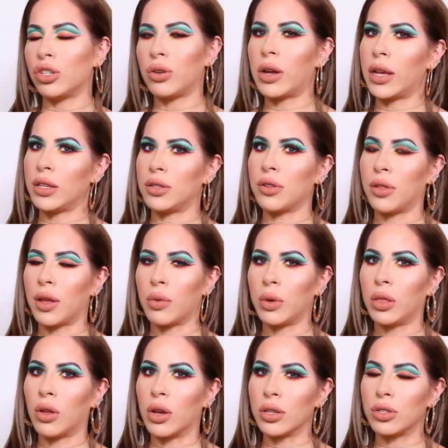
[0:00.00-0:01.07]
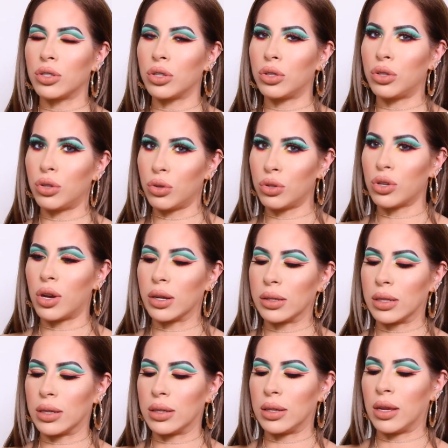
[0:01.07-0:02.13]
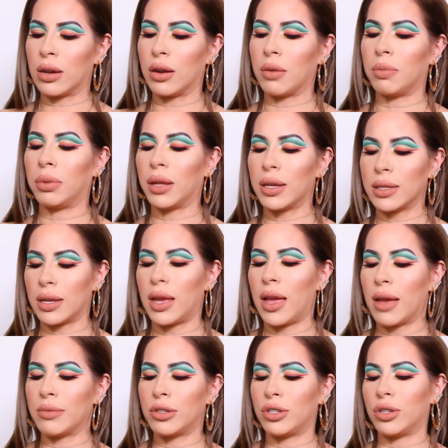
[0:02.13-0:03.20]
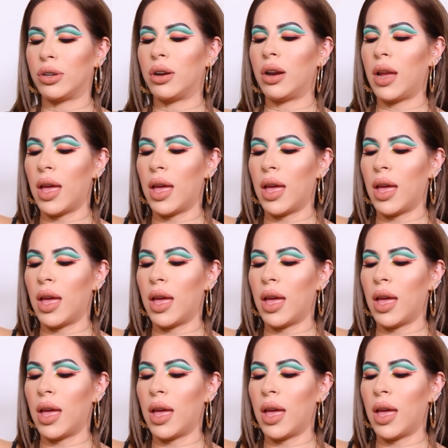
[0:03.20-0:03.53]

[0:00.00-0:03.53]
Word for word: You guys know that we lost two dogs this year, plus a hamster,